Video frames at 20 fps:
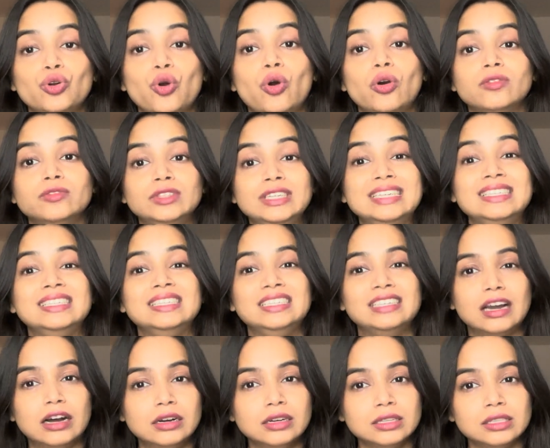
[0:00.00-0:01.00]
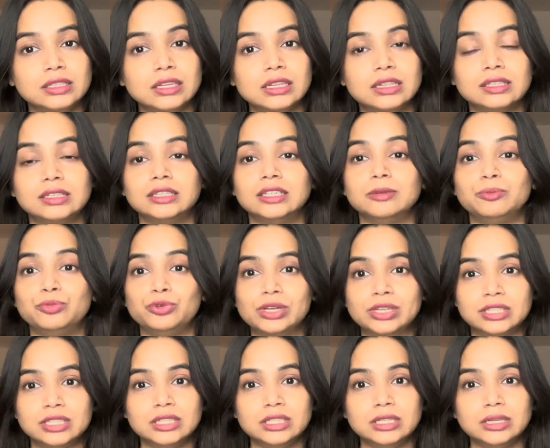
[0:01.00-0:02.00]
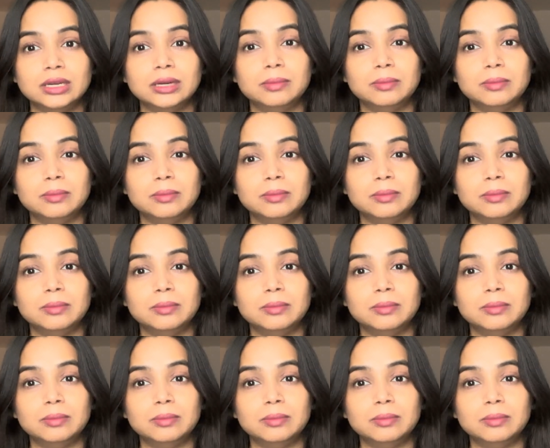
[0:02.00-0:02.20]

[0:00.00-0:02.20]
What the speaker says: of these young cells that are present